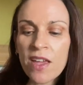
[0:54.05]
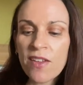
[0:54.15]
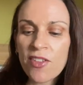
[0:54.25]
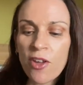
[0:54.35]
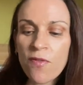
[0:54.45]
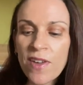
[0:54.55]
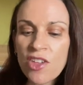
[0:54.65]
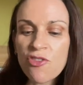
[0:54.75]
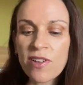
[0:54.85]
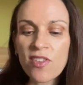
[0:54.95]
So
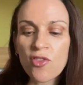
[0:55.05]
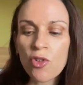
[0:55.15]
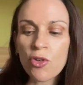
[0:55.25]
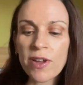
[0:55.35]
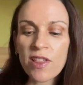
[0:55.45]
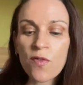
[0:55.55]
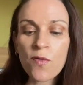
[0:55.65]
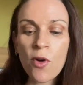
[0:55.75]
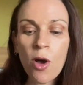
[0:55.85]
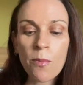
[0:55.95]
featuring stories
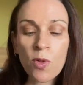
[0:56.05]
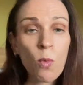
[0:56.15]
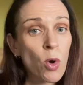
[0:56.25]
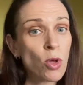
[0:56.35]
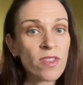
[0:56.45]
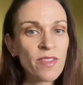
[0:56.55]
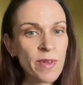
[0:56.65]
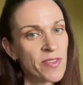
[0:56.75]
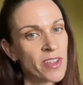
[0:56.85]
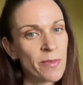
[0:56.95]
from the World
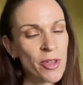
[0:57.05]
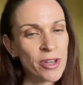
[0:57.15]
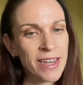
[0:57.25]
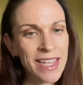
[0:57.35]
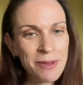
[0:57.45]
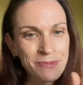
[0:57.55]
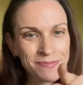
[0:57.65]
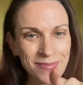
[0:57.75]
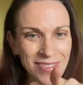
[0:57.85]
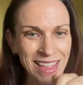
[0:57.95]
Smiths community,
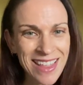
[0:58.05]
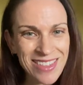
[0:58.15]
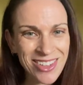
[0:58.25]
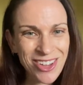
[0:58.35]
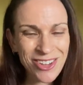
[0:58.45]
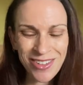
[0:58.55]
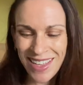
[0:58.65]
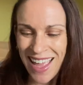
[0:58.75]
that's you,